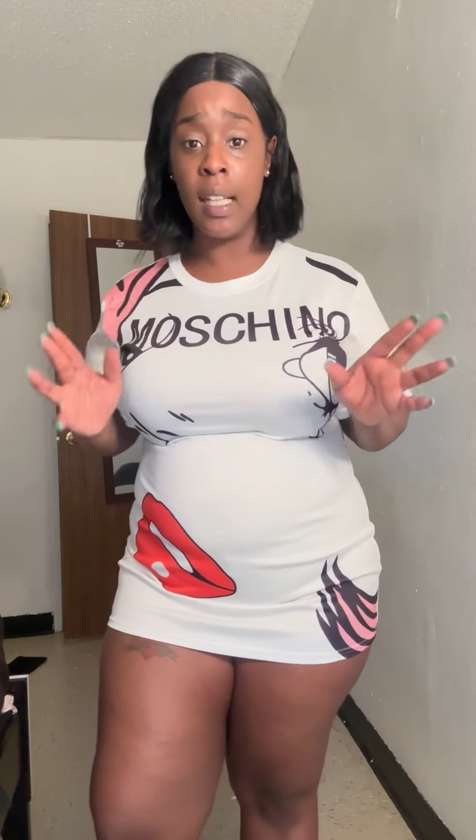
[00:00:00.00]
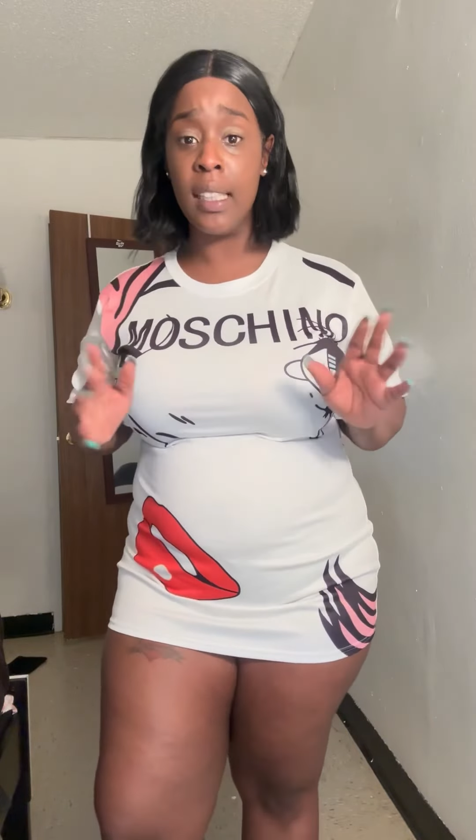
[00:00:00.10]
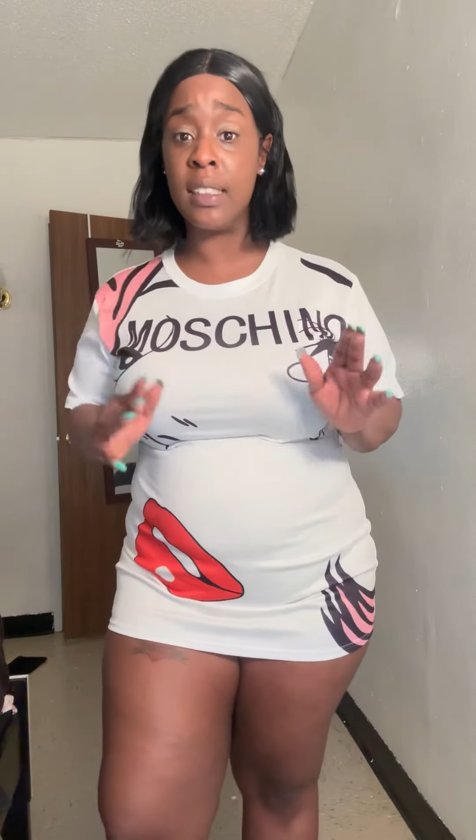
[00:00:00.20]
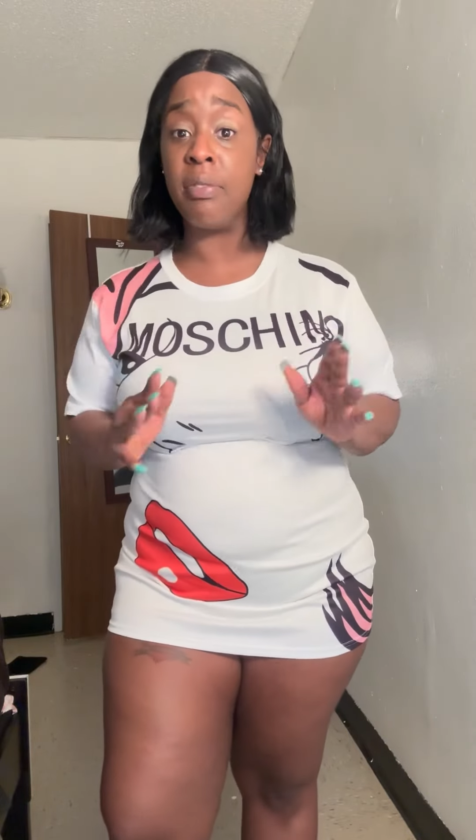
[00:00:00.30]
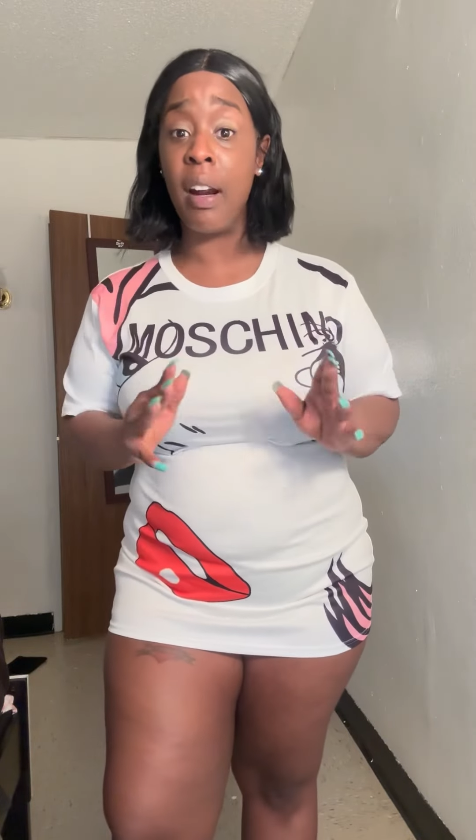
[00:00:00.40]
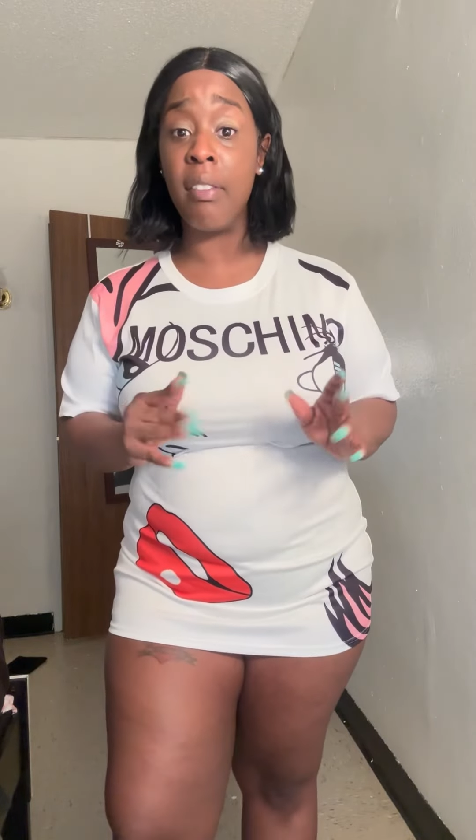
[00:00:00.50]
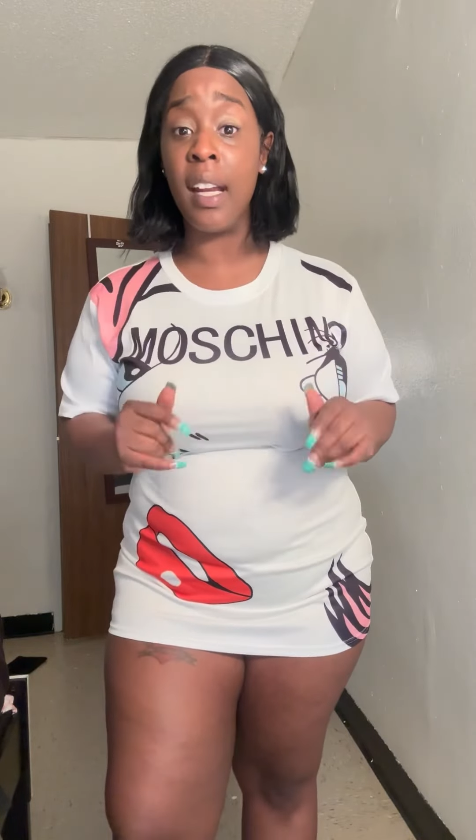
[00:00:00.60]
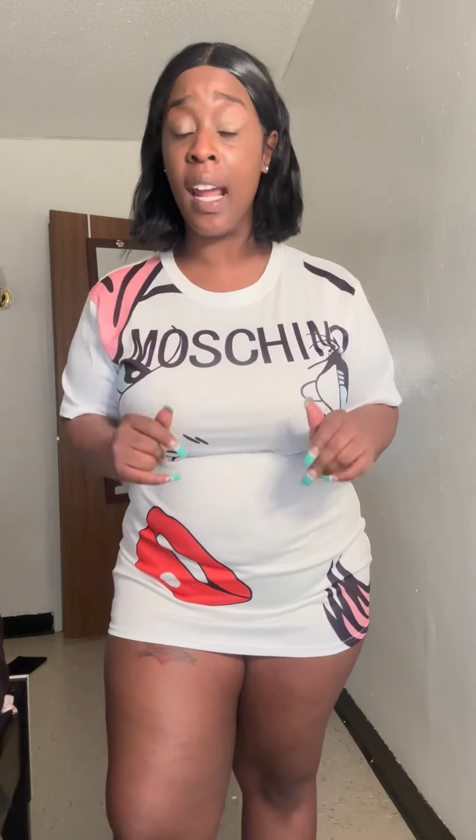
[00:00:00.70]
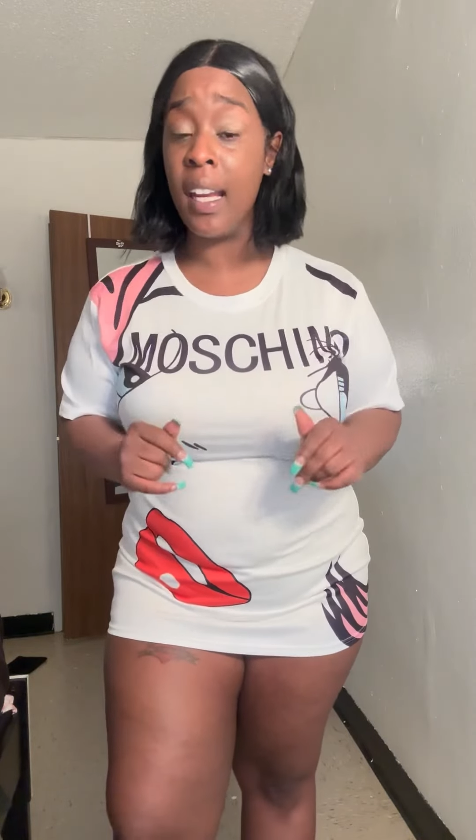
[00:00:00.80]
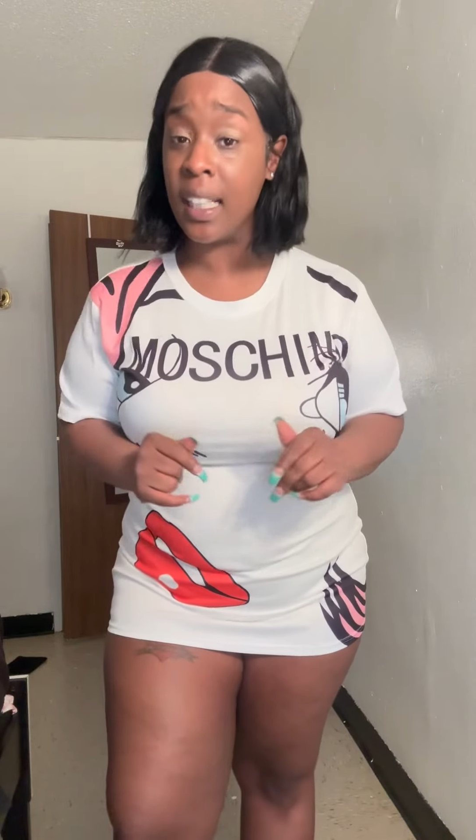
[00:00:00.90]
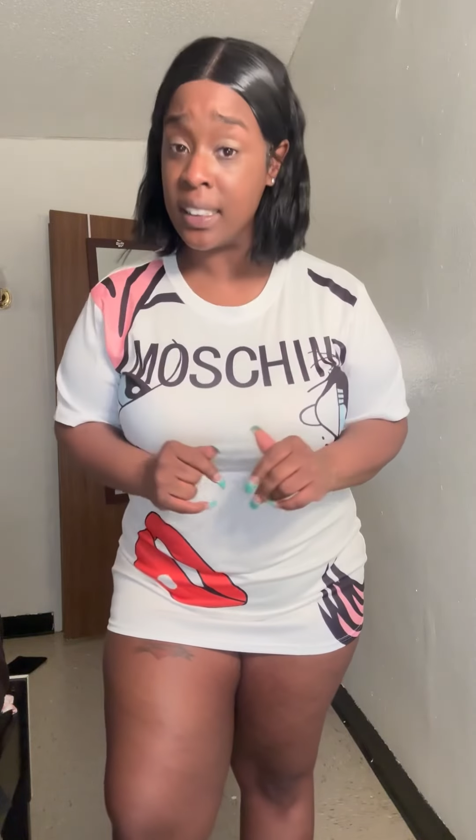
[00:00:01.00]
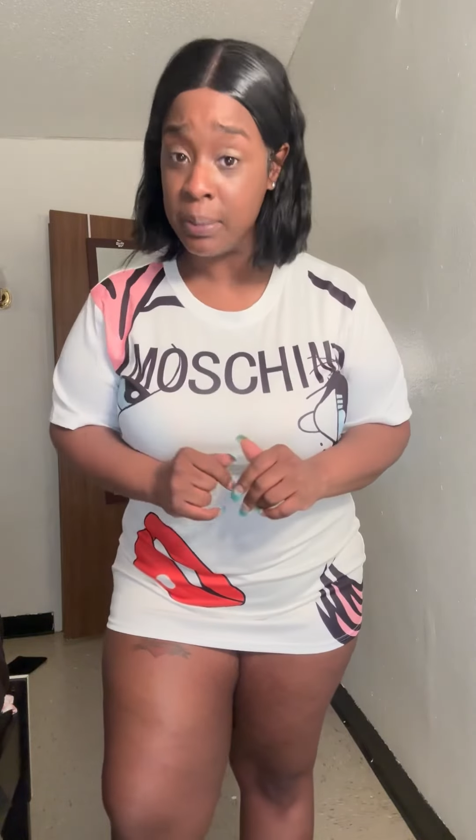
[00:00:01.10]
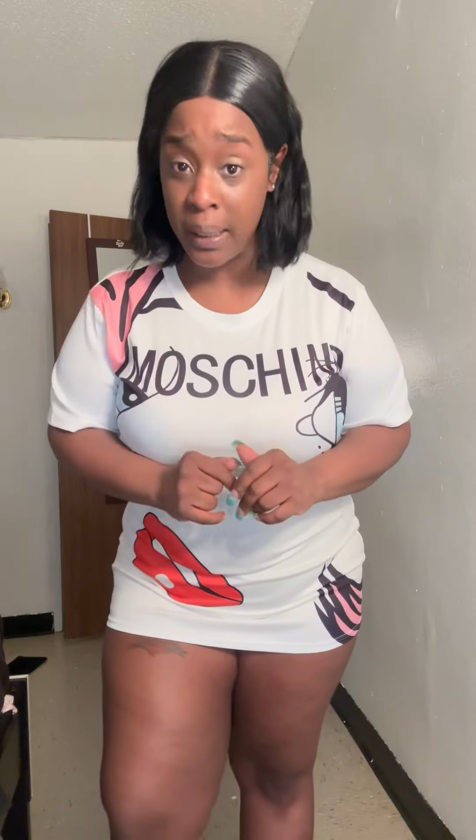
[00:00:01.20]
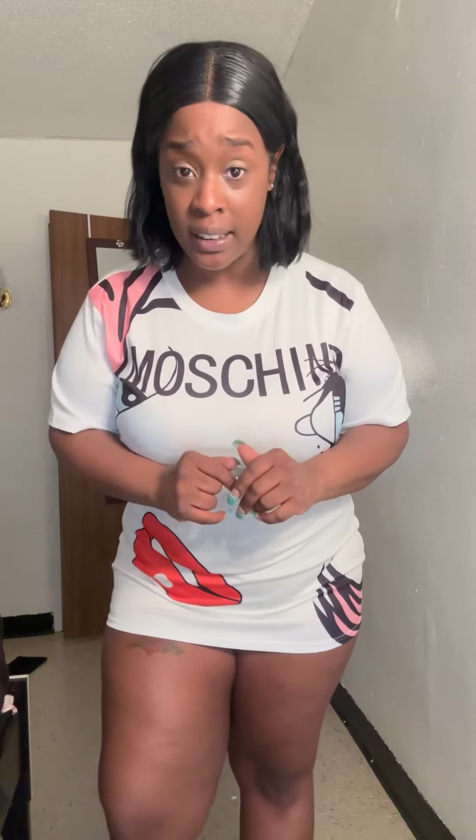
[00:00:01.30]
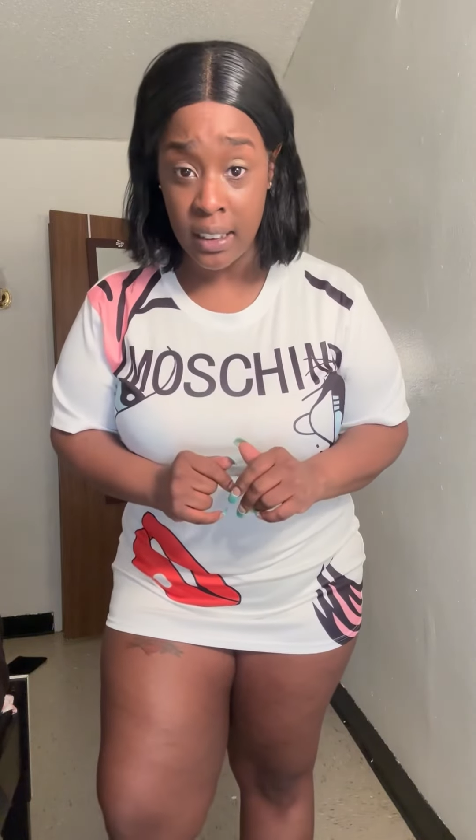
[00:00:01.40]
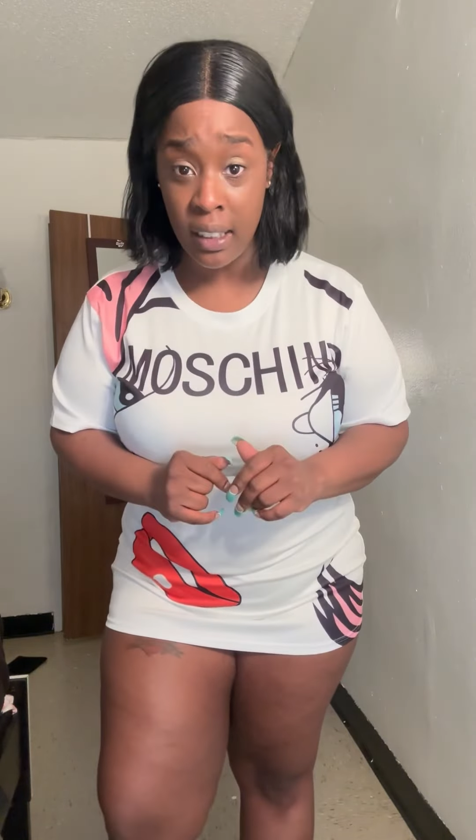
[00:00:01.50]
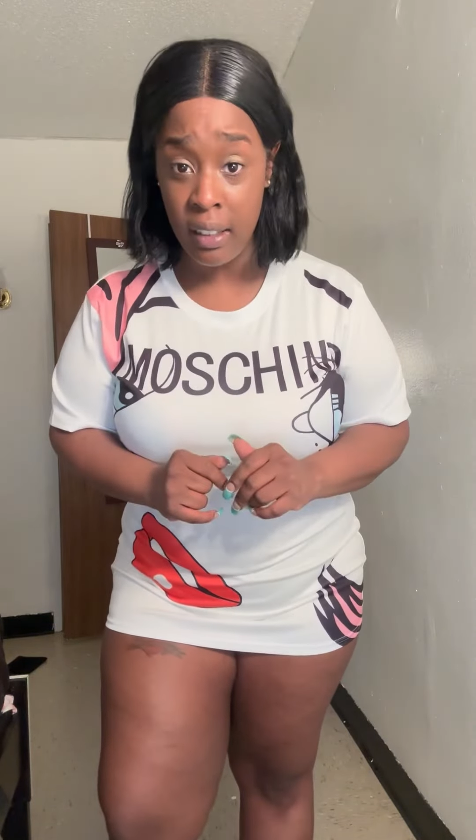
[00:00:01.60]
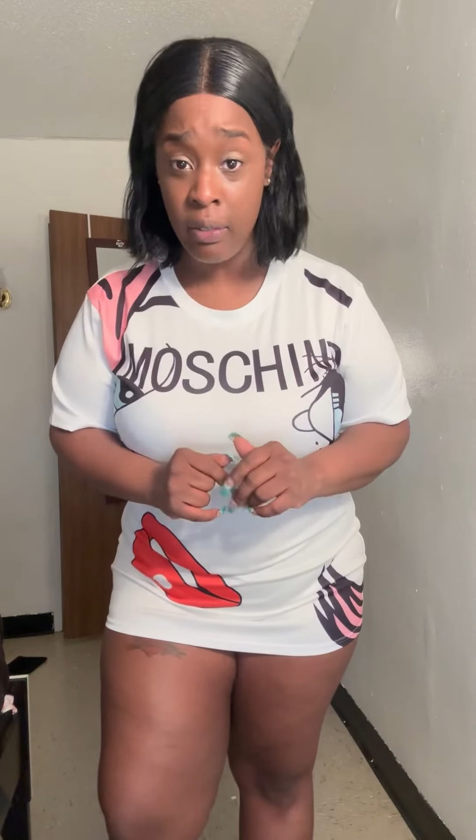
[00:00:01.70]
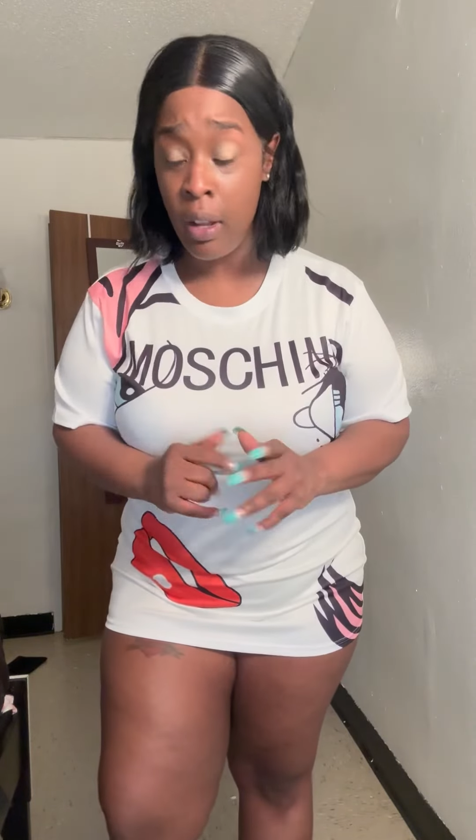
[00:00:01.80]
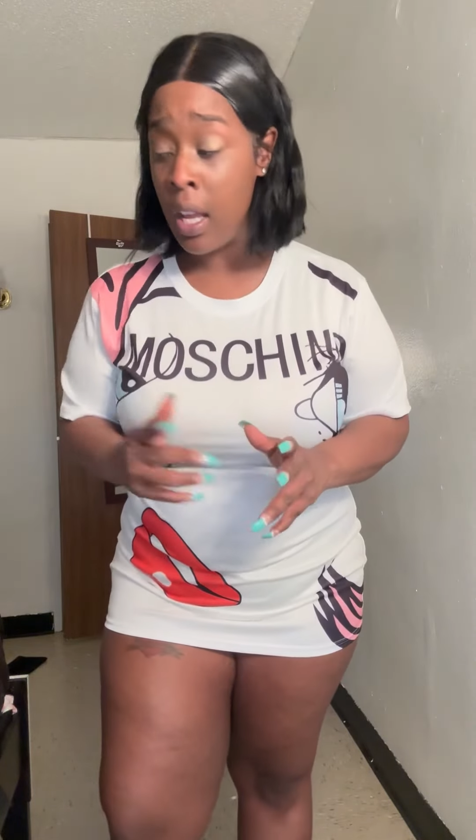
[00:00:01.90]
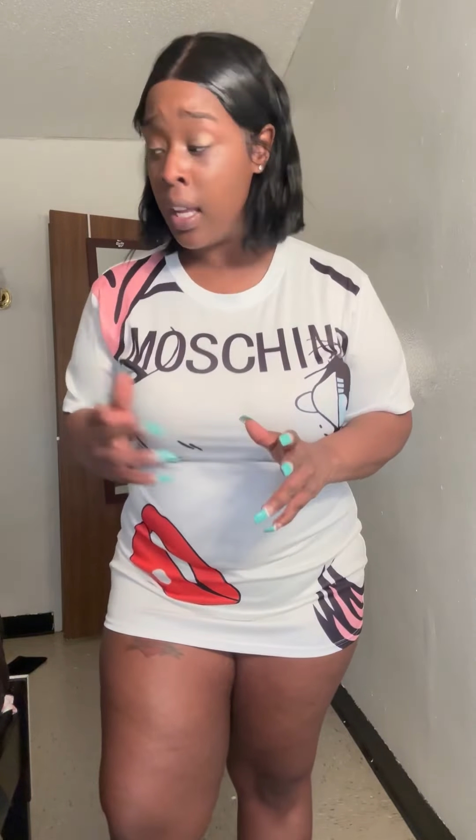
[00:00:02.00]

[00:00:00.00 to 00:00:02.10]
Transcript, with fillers: It's very inexpensive.